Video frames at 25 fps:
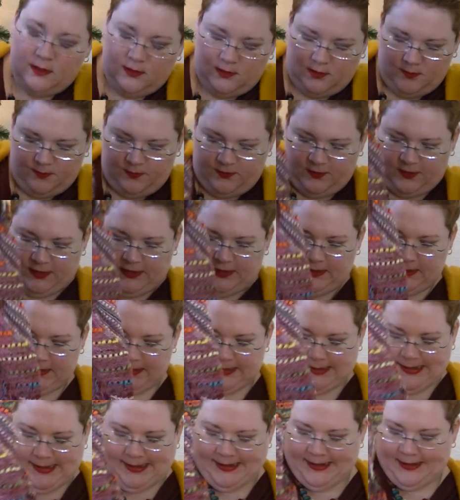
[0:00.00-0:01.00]
Hopefully
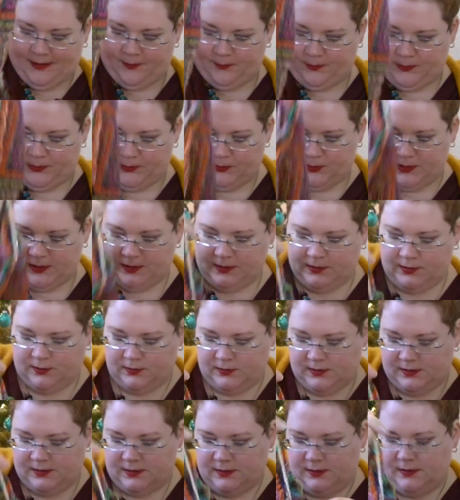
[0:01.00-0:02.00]
Laia will not
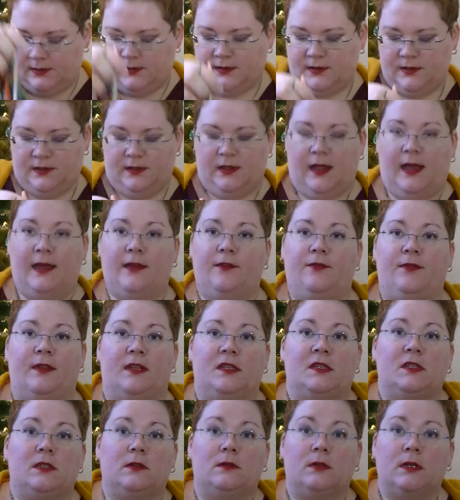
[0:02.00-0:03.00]
notice until I
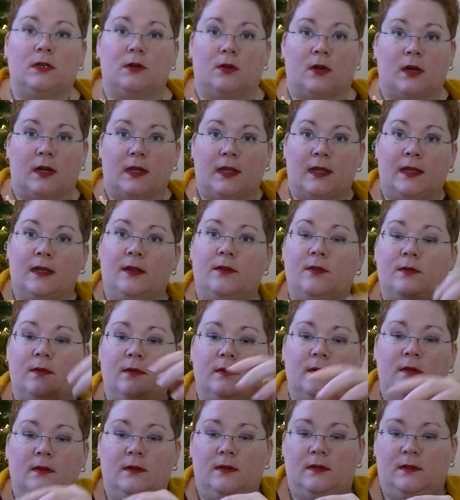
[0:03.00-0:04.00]
finish recording
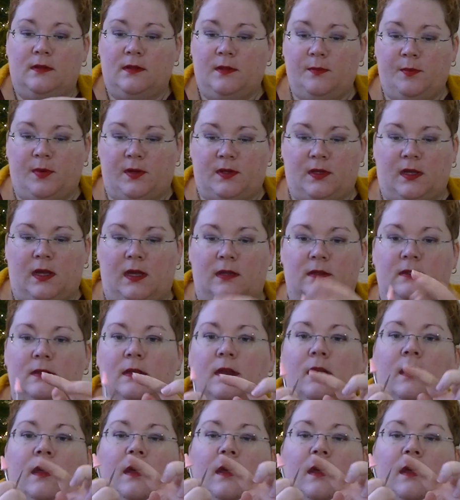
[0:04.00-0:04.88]
the podcast.